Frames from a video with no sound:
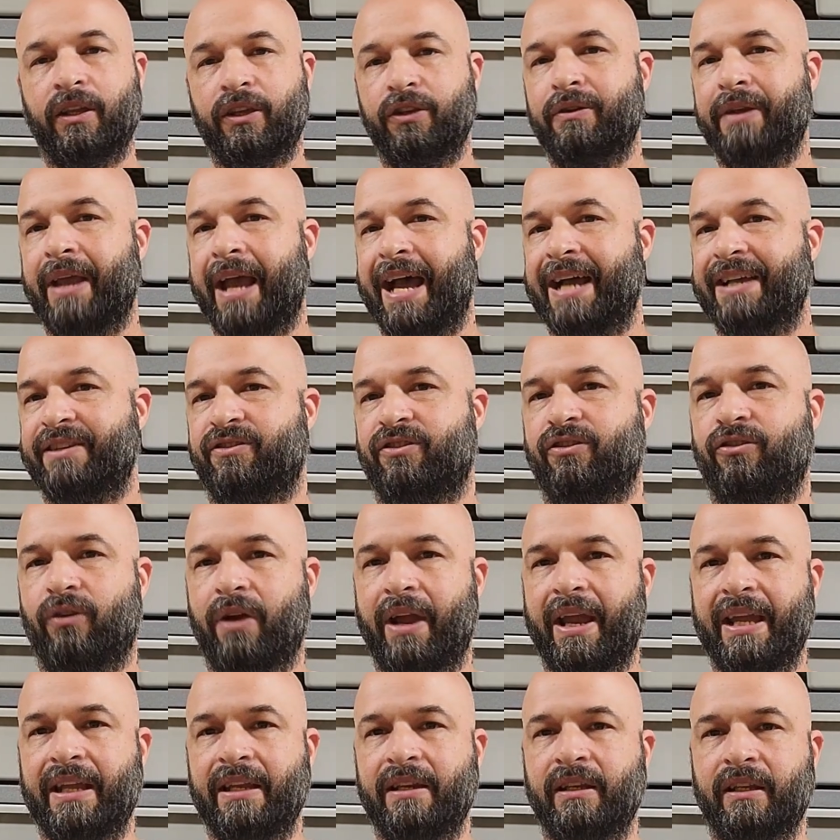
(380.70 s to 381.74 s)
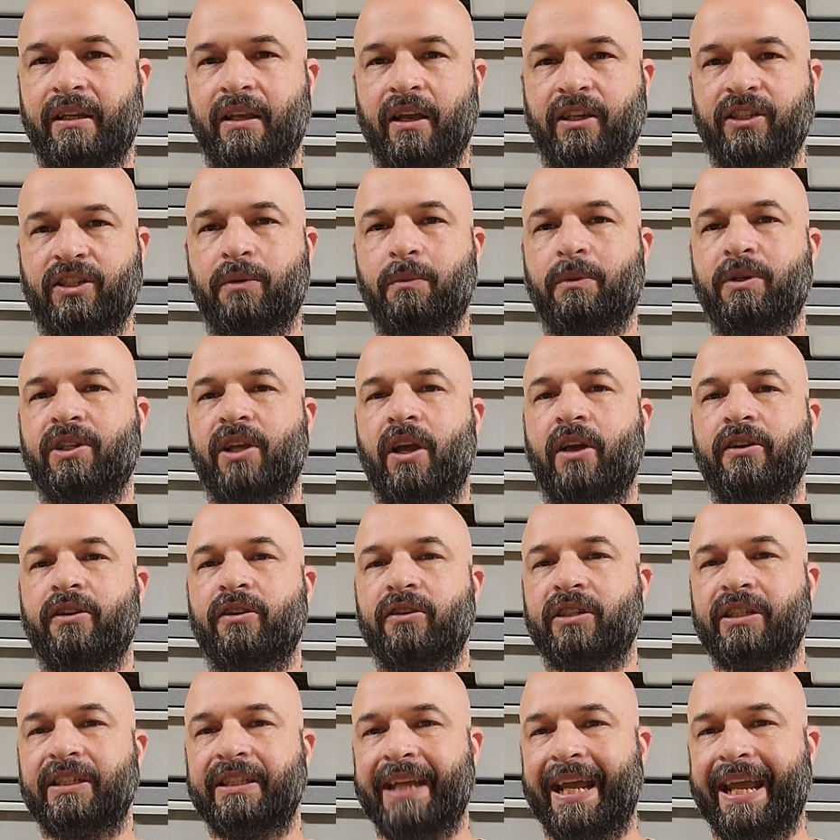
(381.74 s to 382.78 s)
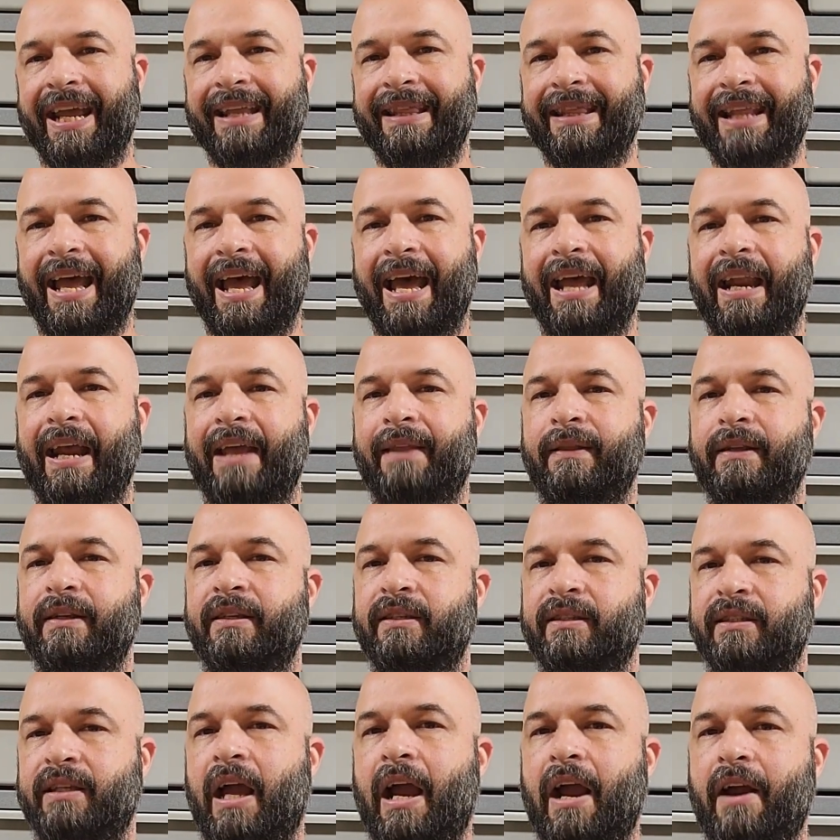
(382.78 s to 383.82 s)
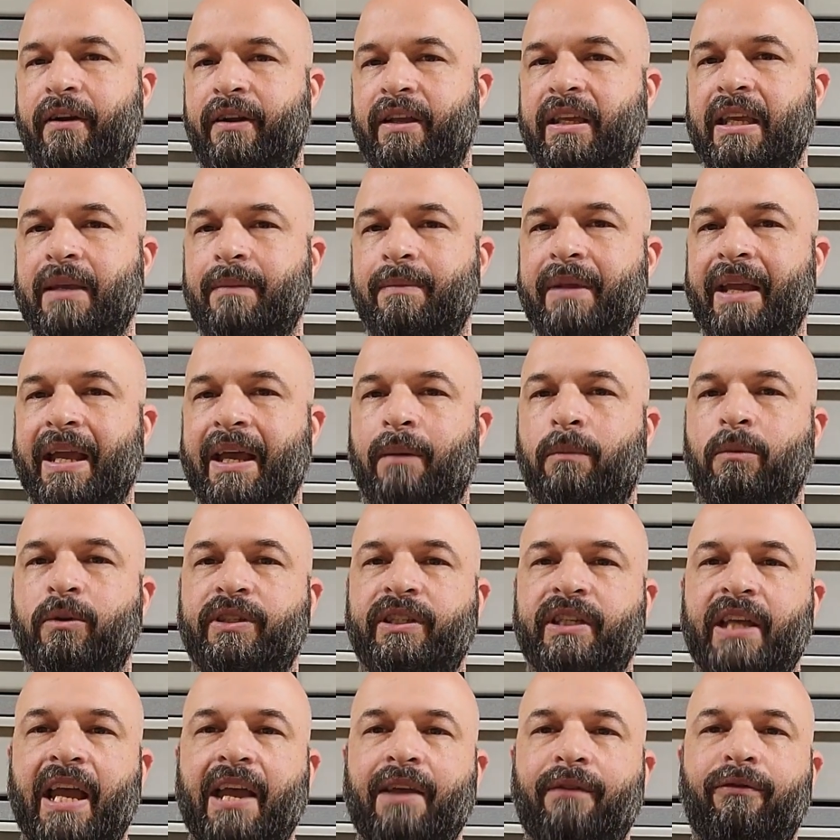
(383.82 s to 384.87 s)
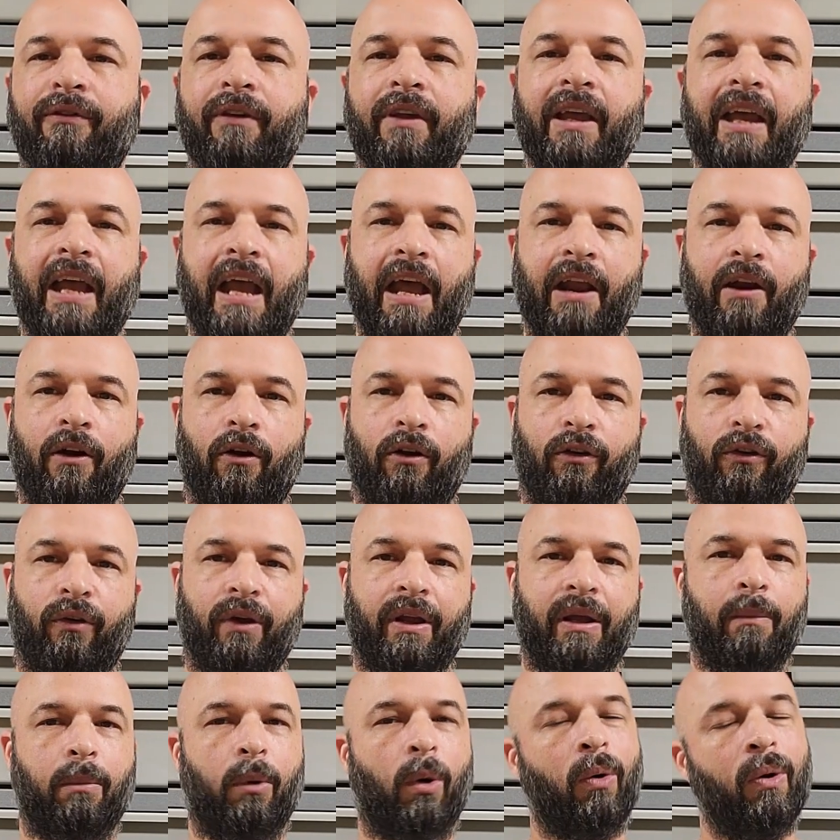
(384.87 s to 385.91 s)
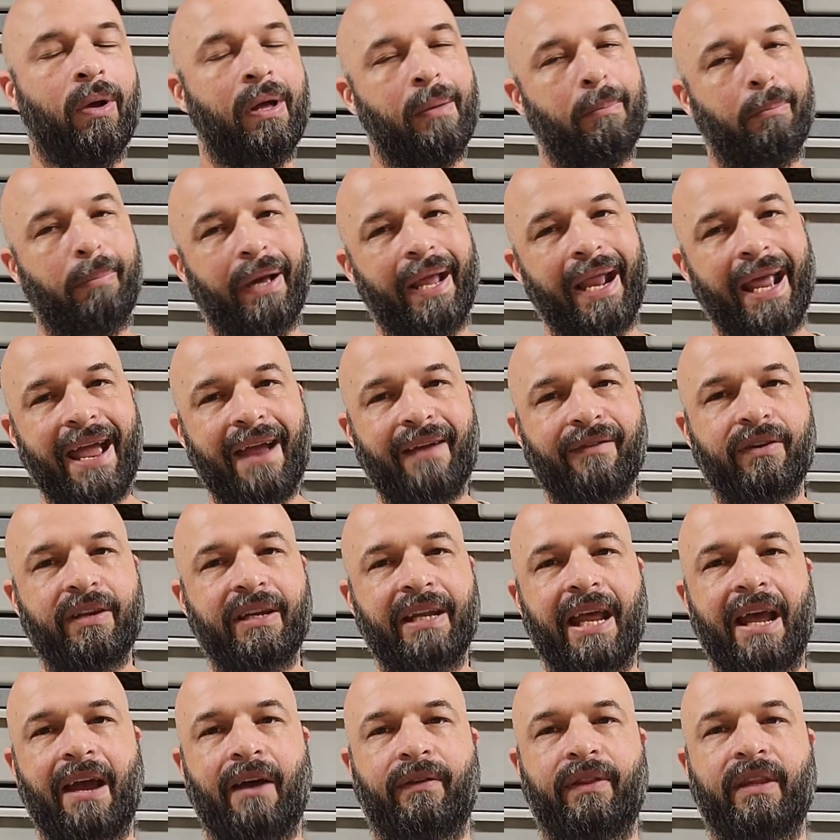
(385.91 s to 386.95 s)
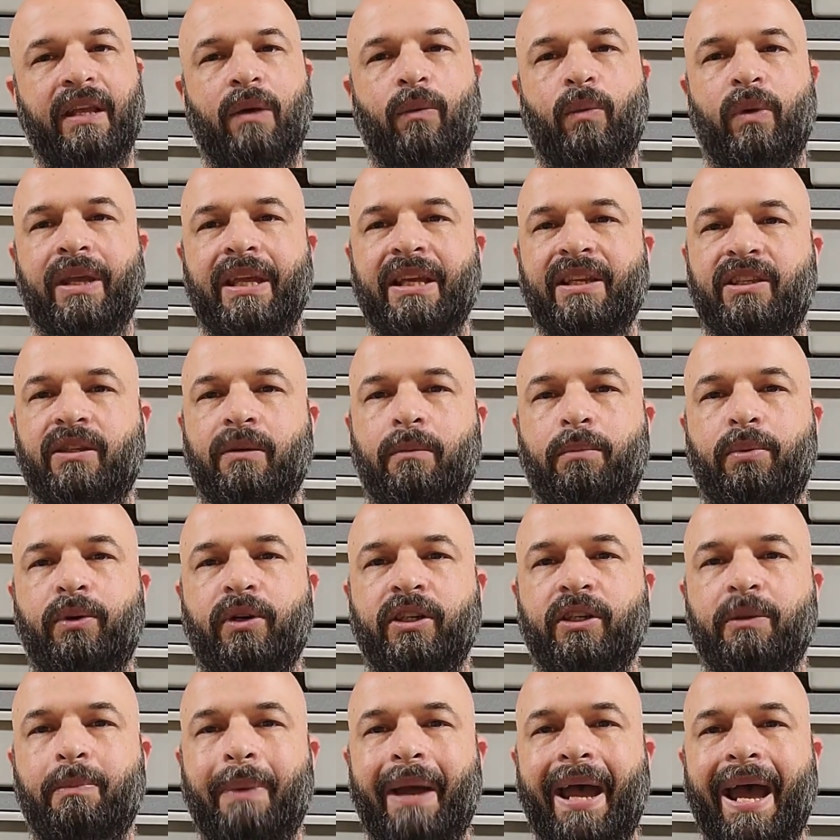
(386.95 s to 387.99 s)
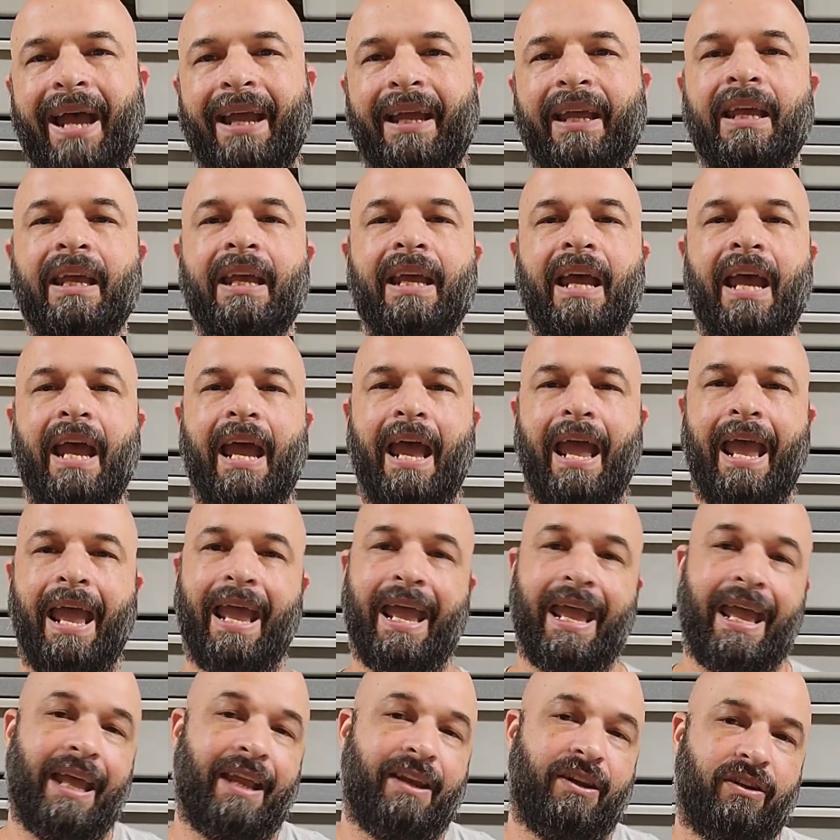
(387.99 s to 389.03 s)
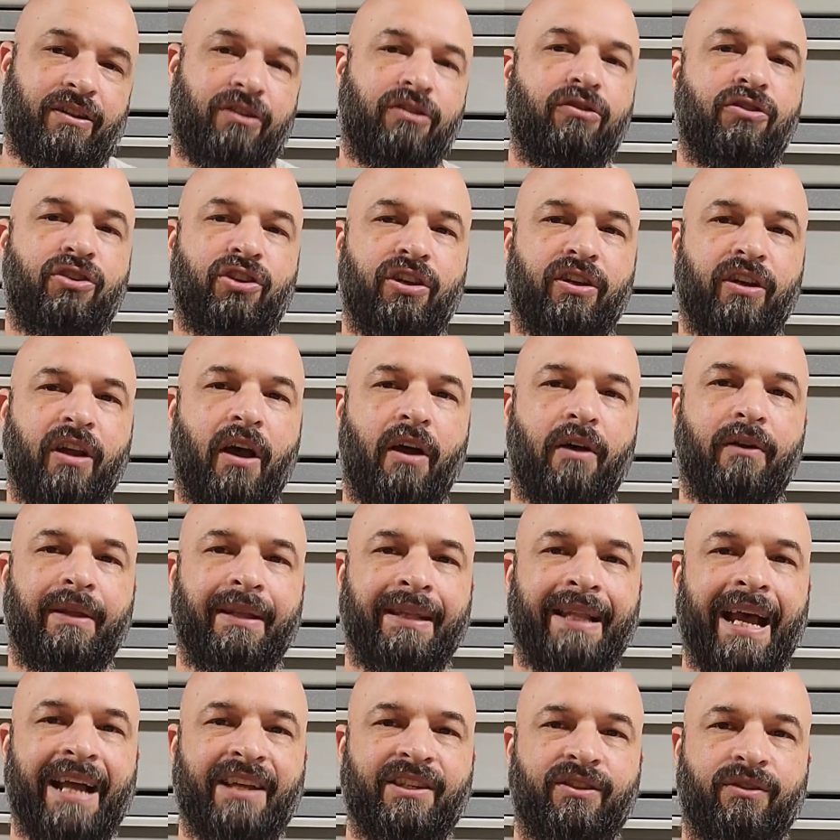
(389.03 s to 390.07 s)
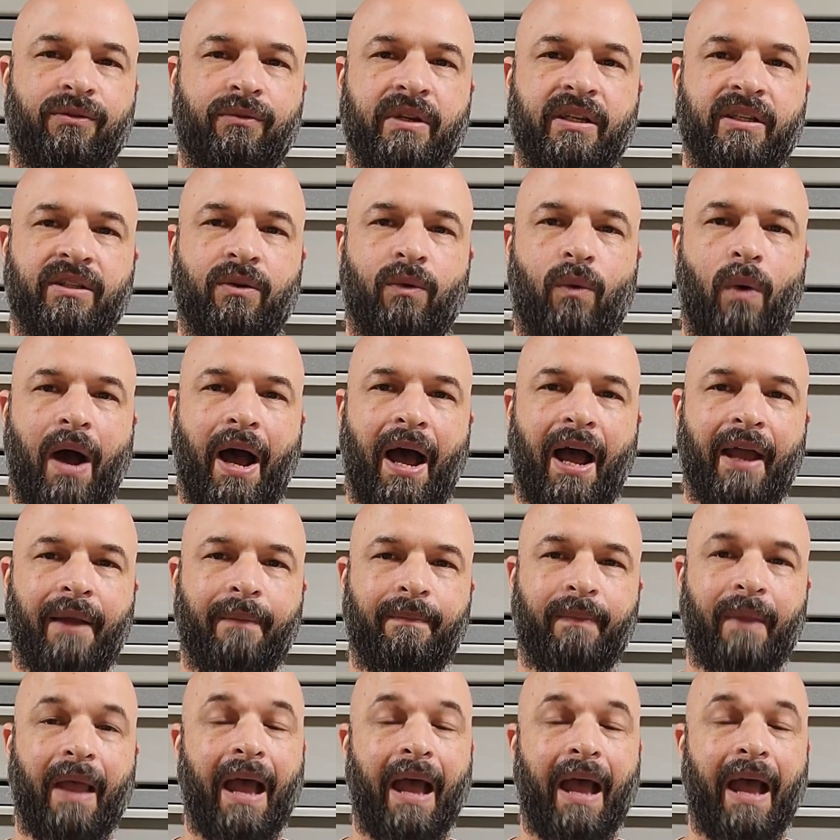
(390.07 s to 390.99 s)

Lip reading: you guys are great. Customers understand that and the desire to keep the animal safe and are agreeable. But every now and then we get some pushback, and you should know that that's the reason why.